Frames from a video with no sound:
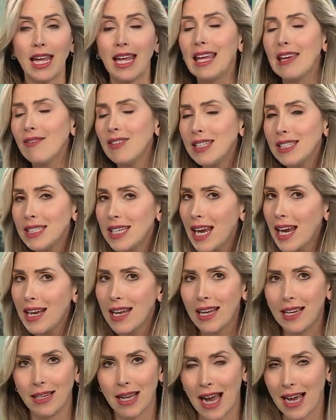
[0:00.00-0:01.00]
even
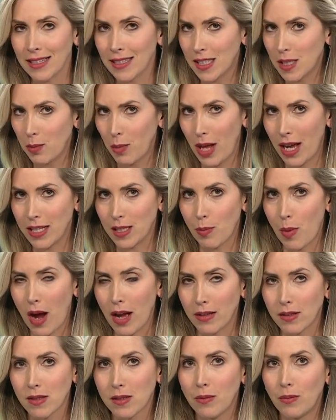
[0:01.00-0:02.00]
data has its blind
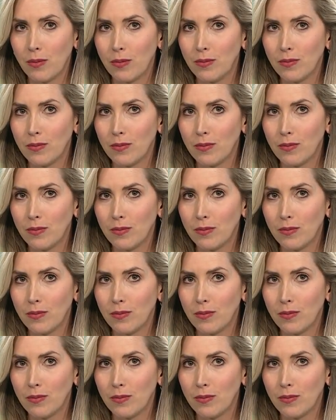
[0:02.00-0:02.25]
spots